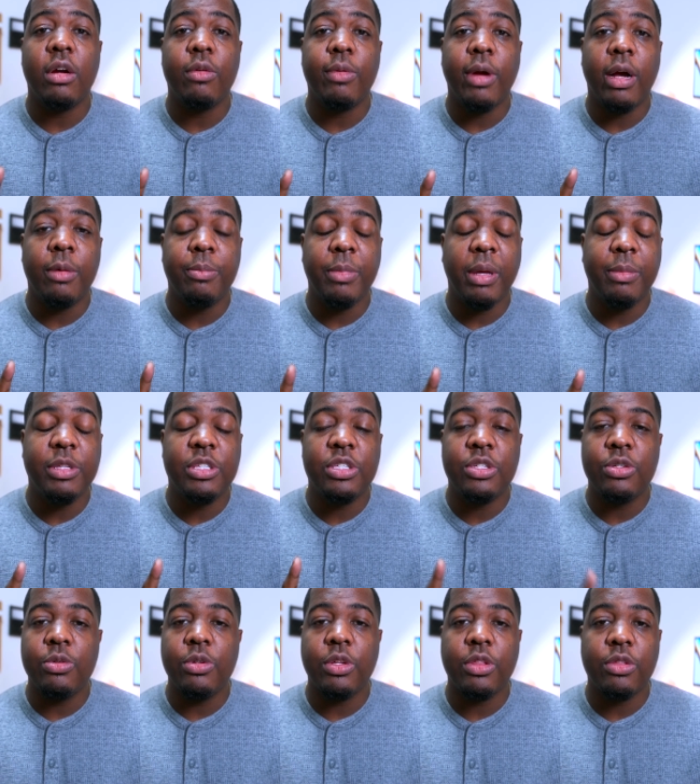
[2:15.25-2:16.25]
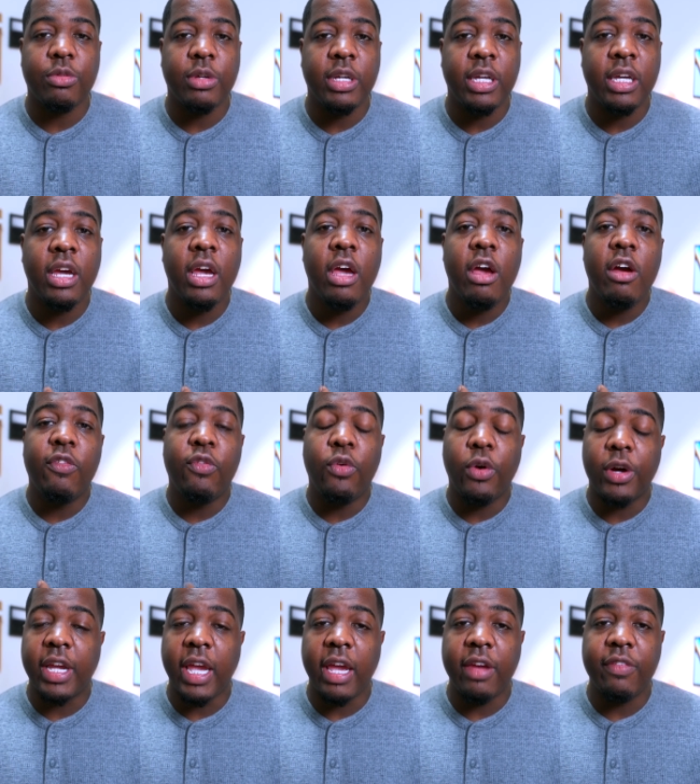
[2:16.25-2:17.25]
around maybe two to three
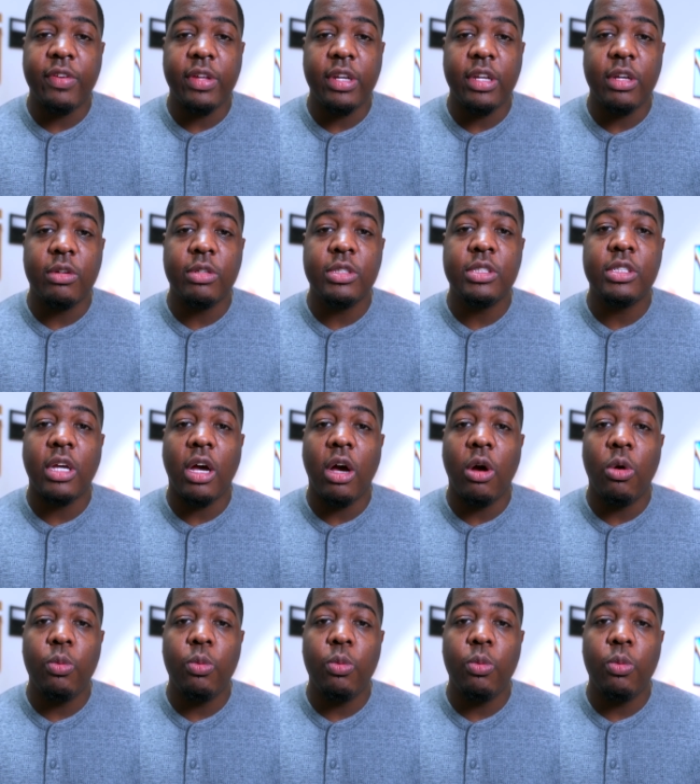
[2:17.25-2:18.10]
4K videos a